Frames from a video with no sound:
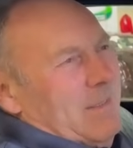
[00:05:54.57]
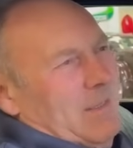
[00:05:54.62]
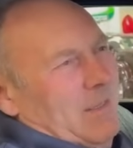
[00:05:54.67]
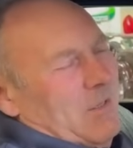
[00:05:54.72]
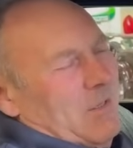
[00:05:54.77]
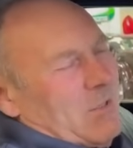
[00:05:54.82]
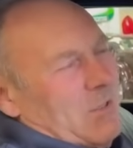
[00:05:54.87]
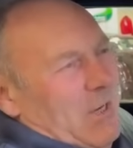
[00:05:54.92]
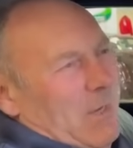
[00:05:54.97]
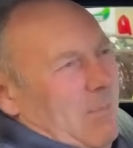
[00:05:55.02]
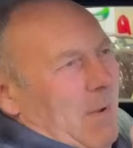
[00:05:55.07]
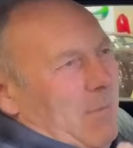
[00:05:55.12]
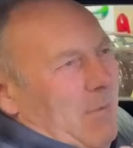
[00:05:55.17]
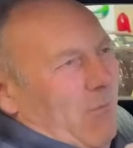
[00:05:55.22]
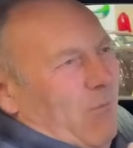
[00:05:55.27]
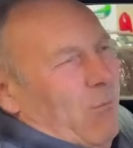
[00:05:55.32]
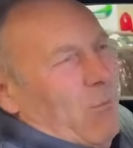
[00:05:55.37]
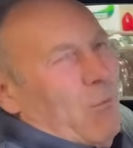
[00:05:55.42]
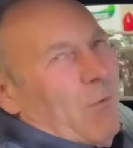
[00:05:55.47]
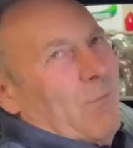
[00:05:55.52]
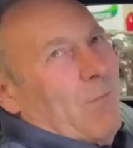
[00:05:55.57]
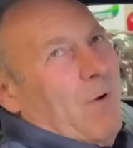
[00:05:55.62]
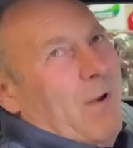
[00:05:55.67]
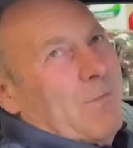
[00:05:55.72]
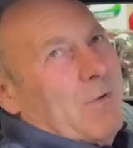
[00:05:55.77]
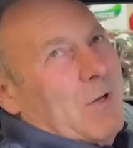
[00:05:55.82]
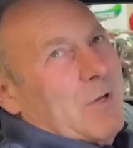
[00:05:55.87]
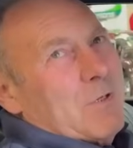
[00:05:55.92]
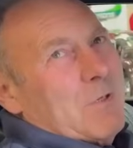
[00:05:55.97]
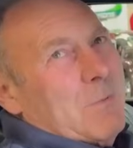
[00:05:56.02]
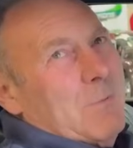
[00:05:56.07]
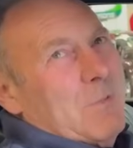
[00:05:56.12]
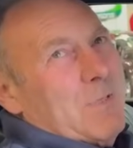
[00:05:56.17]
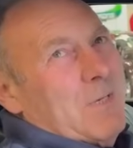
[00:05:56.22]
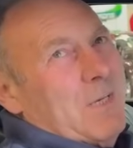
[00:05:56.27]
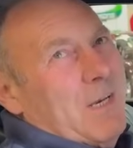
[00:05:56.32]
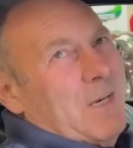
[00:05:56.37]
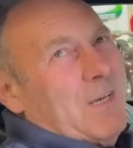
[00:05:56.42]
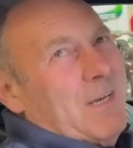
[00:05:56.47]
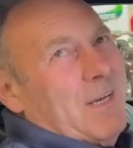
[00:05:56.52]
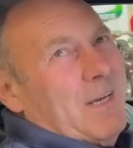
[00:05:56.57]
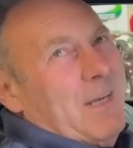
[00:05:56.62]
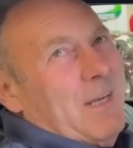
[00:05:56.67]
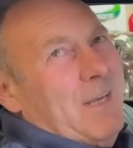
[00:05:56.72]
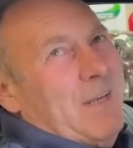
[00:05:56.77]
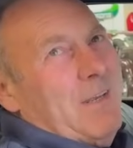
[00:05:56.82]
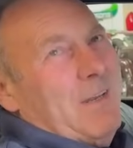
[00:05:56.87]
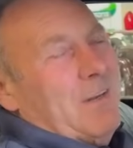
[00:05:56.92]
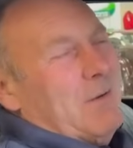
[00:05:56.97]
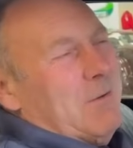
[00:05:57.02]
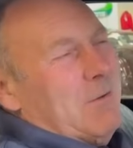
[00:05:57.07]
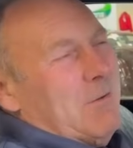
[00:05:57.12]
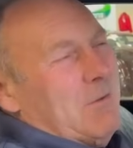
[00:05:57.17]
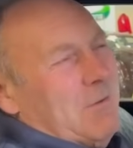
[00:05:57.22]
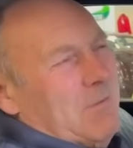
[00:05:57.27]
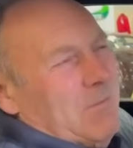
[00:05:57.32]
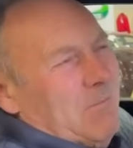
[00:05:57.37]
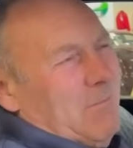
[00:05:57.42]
and see maybe 4 or 5 customers in a day, you know,